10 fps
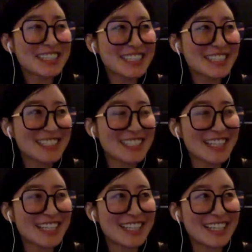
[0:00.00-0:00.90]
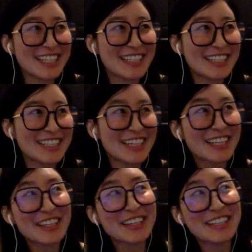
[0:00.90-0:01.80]
Let's see.
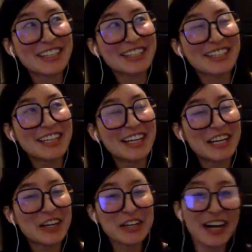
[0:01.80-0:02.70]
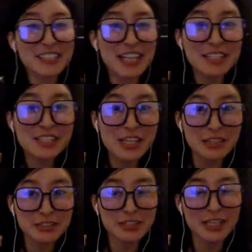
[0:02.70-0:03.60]
Okay,
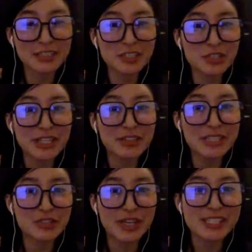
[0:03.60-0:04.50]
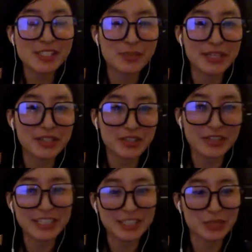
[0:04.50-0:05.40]
I'll just try to address the
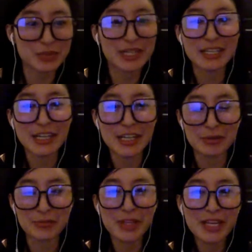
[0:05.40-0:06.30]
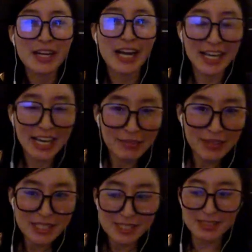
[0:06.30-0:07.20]
microaggression one. I have
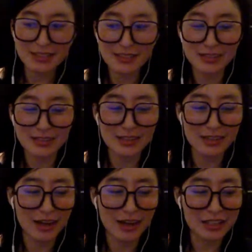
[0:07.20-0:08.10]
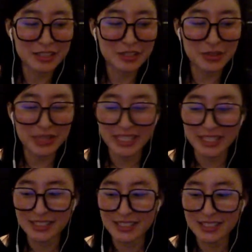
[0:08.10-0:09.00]
this
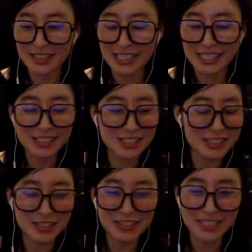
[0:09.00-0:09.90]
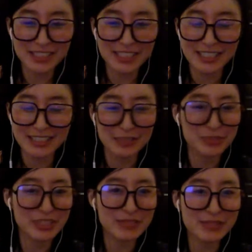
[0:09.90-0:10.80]
ongoing, and it's just turning, like, the
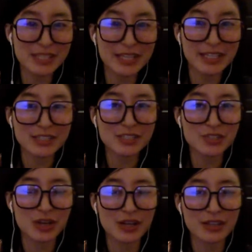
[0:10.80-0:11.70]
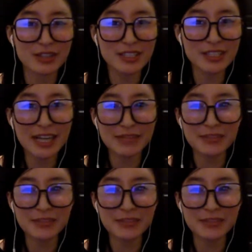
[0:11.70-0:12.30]
belief is getting stronger.